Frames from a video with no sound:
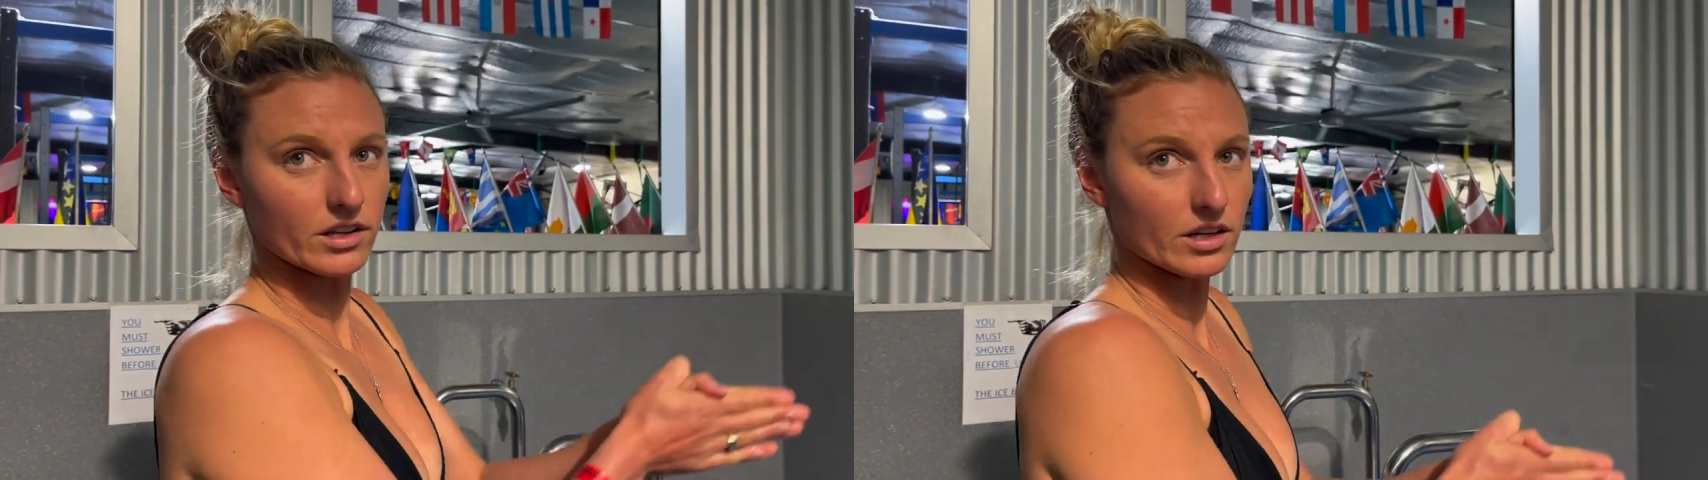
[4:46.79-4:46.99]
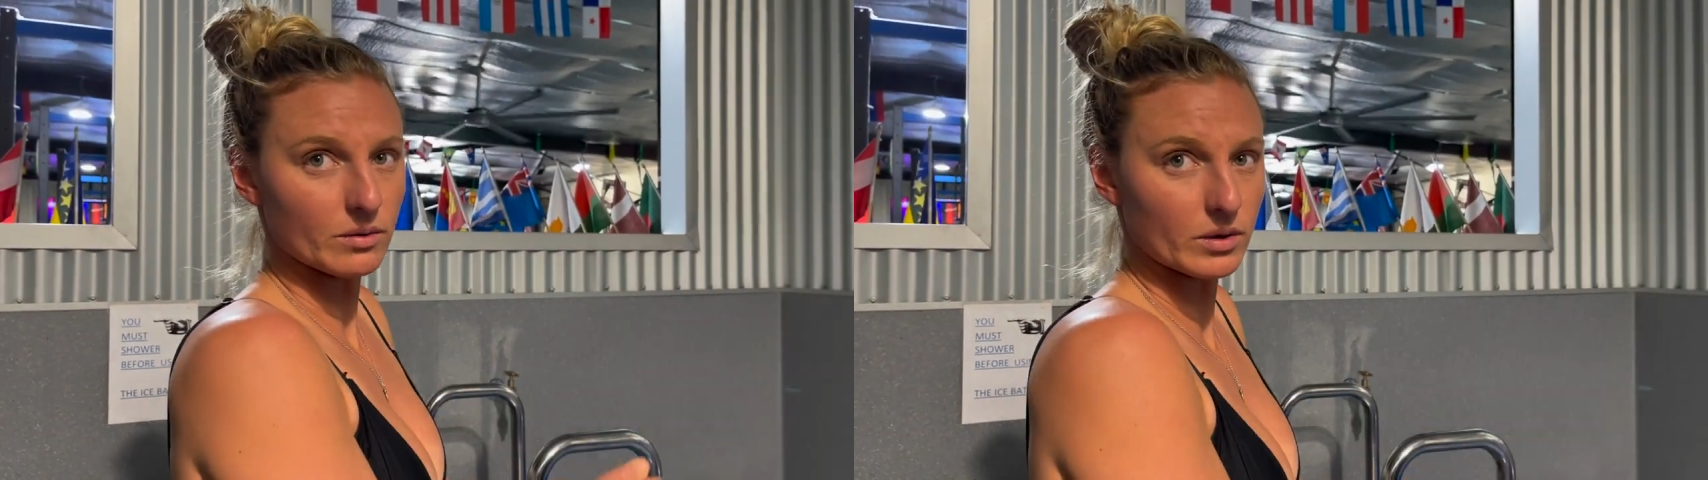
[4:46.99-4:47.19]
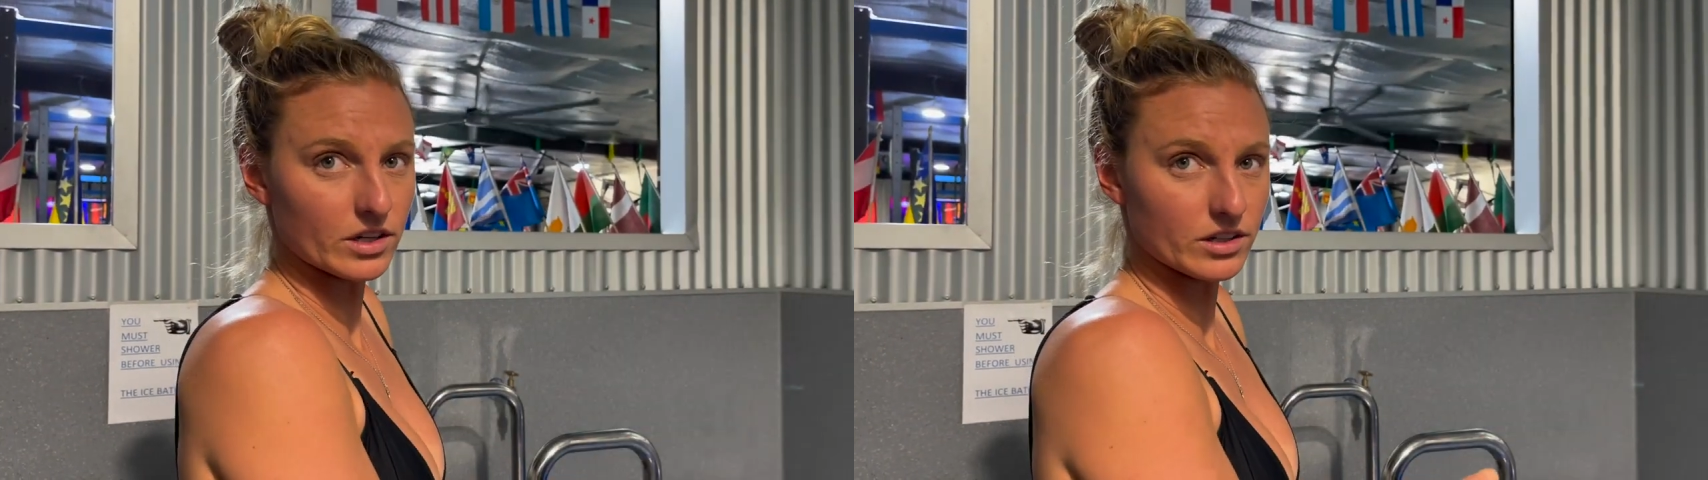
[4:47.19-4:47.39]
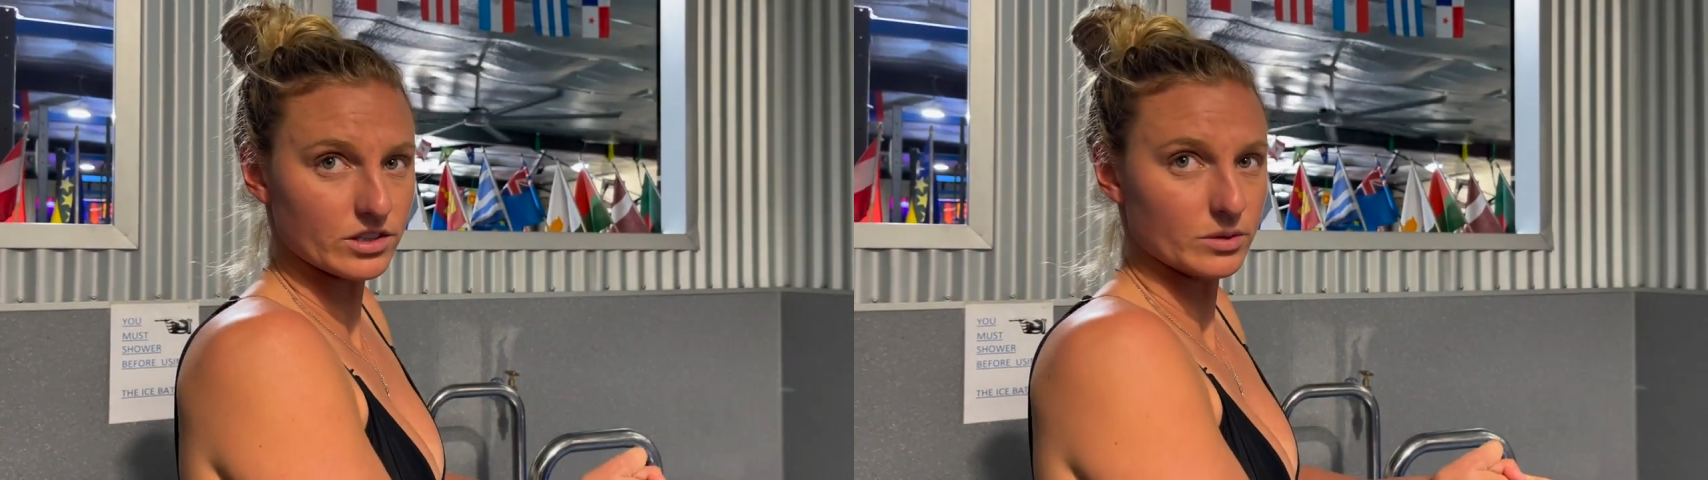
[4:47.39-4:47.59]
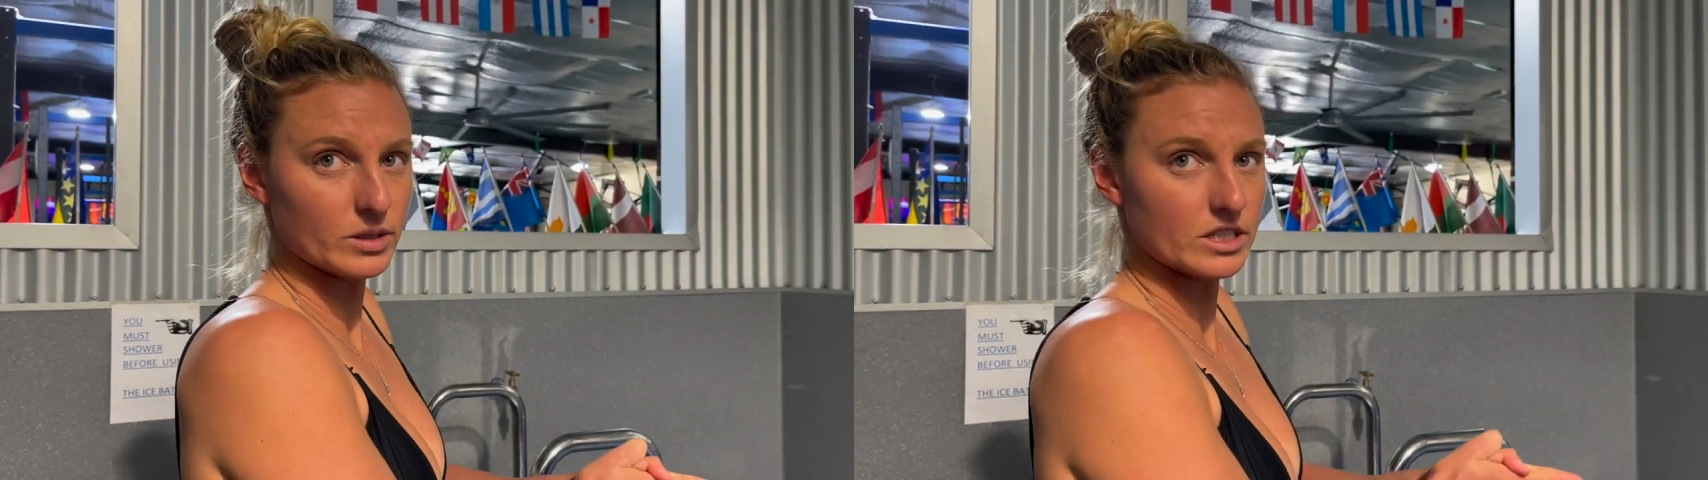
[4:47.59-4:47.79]
and then a minute or
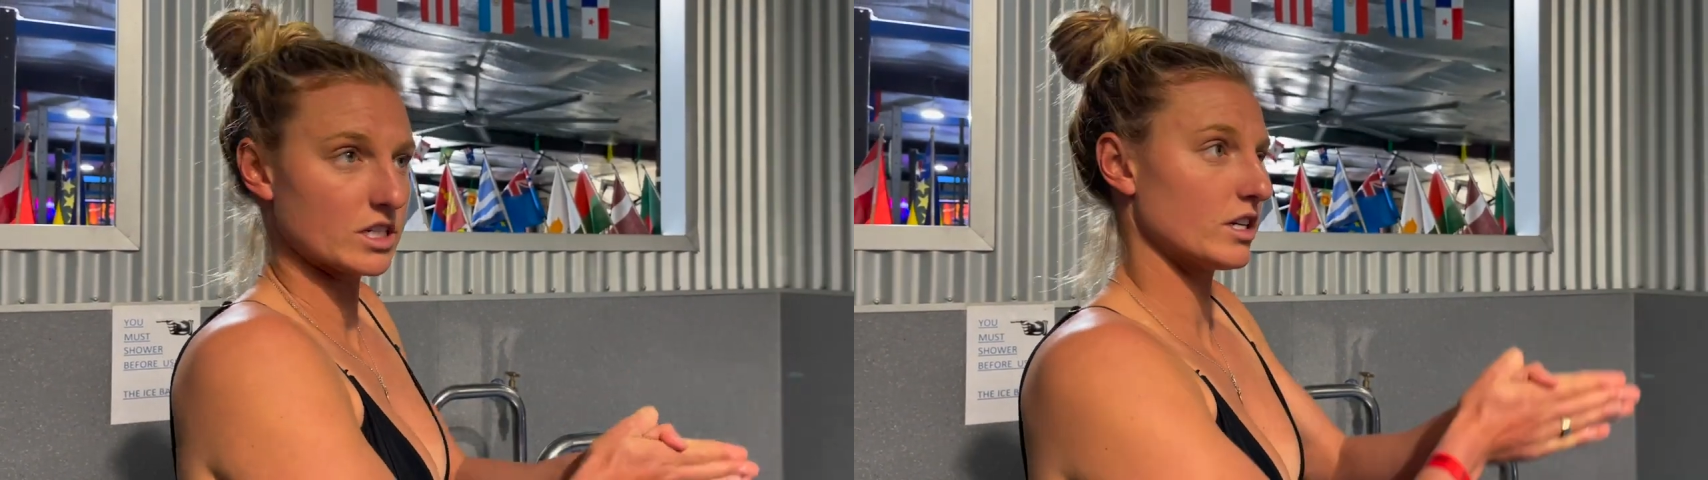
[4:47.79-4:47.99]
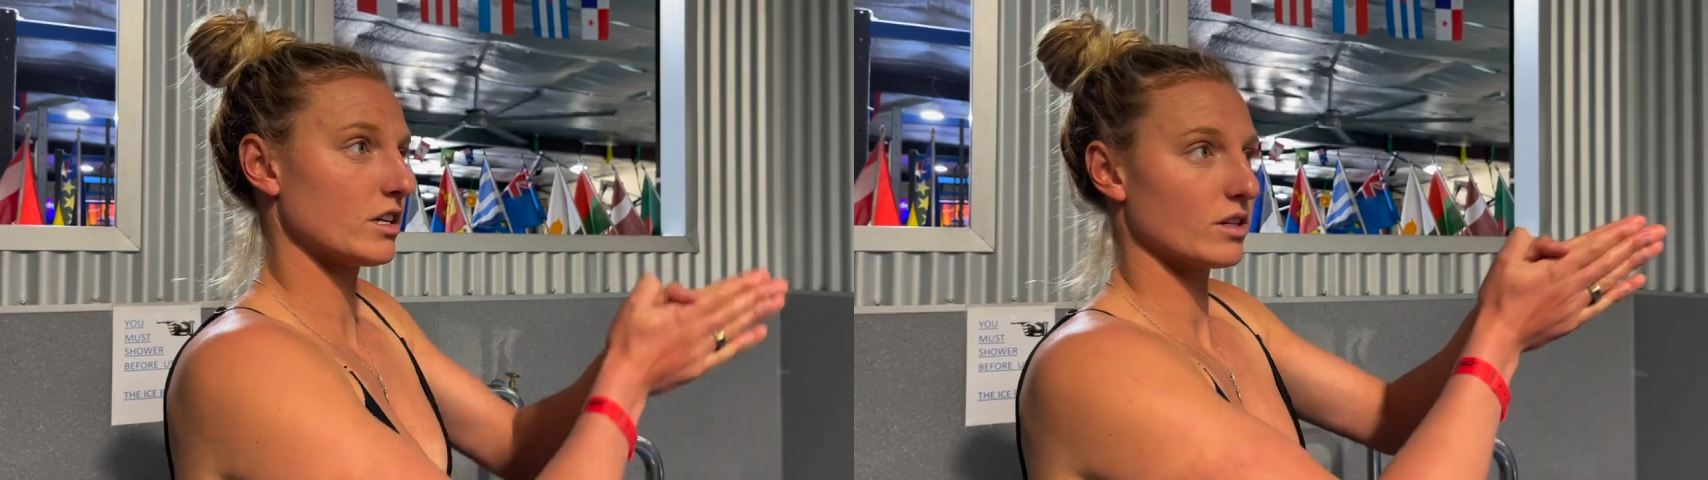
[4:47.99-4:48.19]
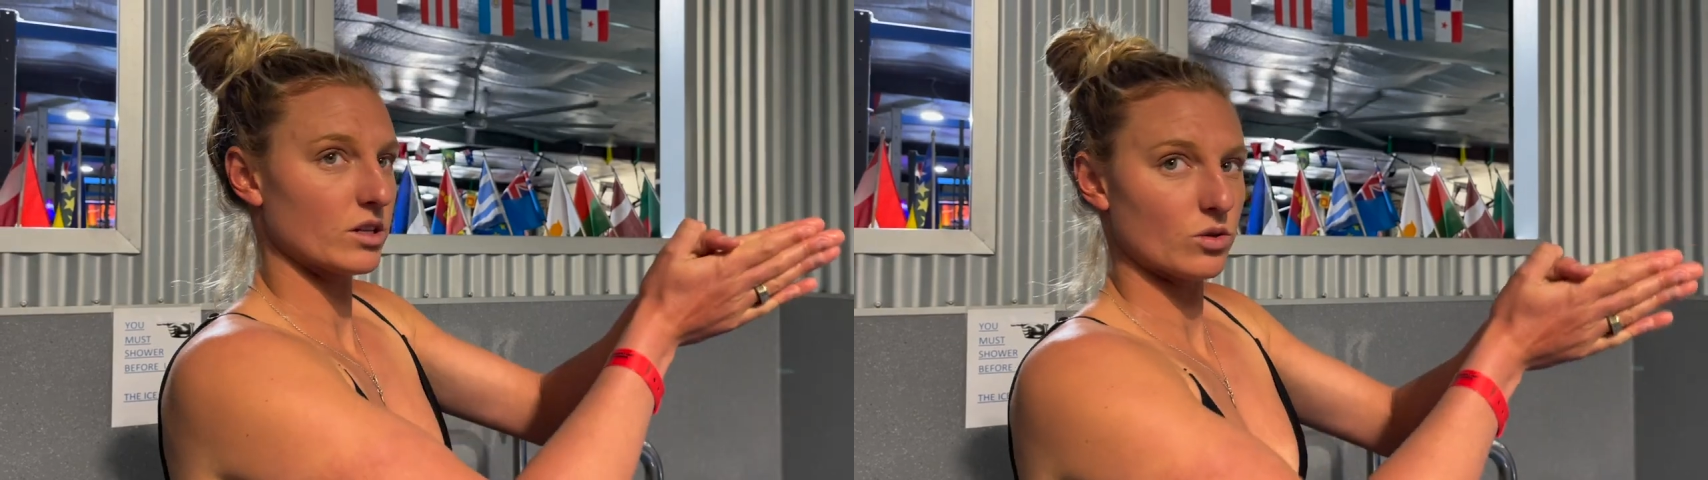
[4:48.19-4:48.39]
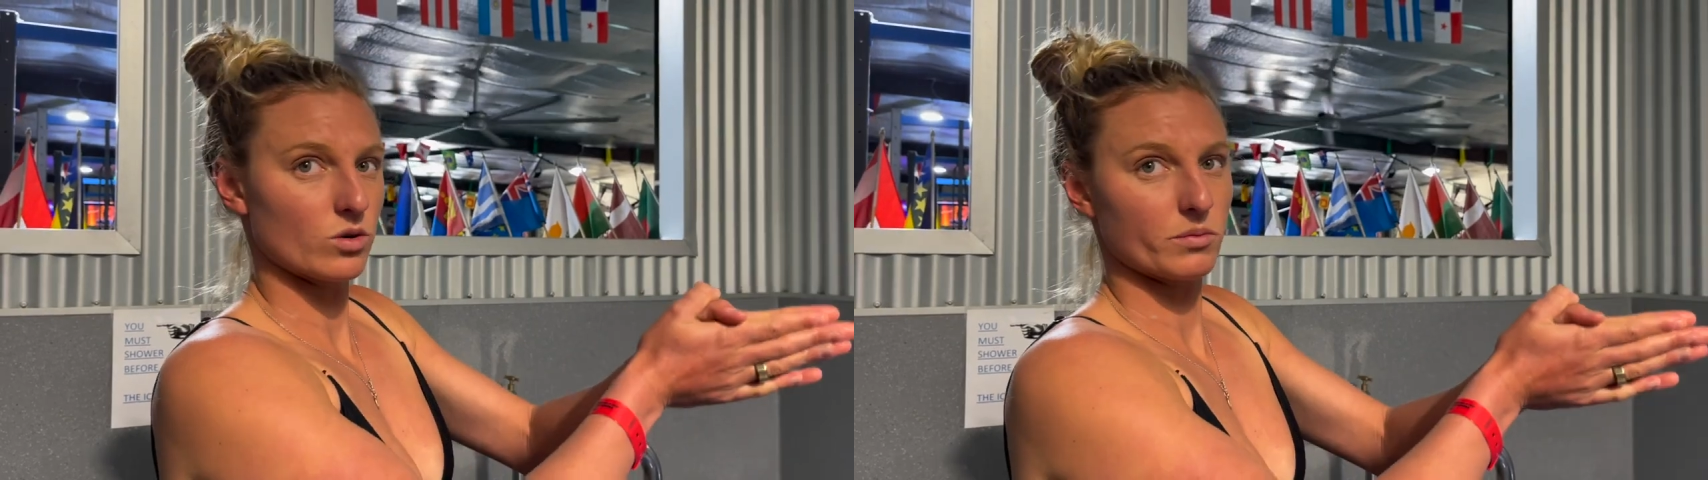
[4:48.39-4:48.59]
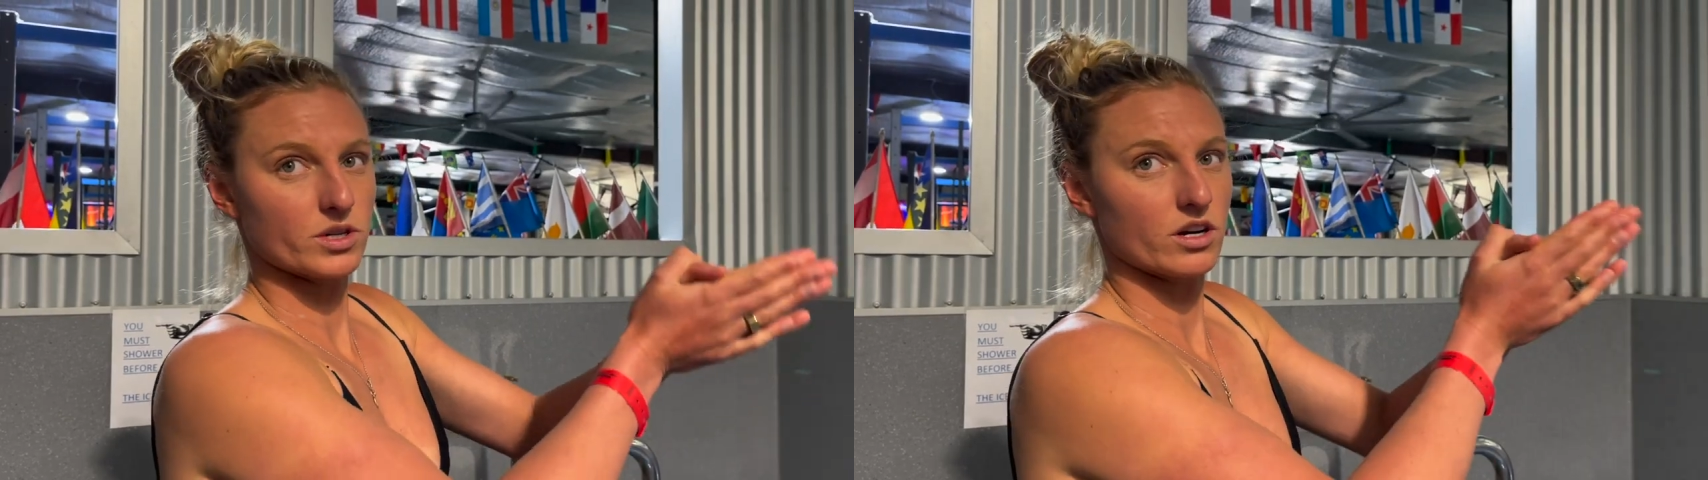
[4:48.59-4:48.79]
2 minutes here and then a little
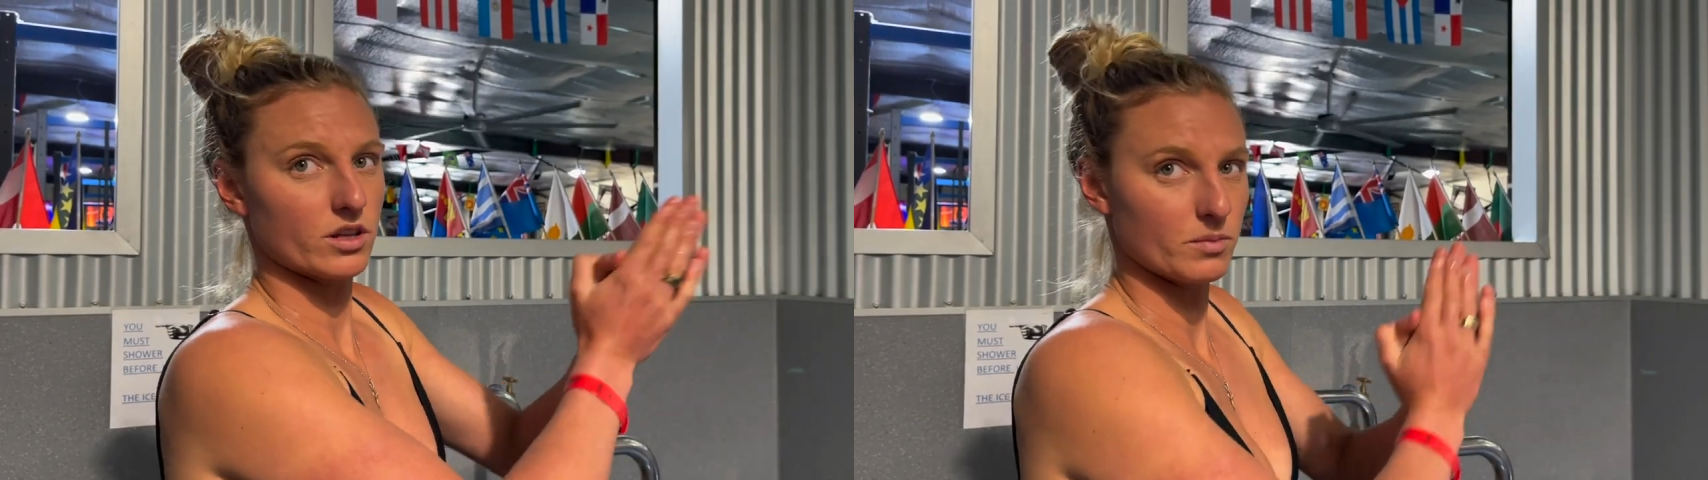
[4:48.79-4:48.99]
warm shower,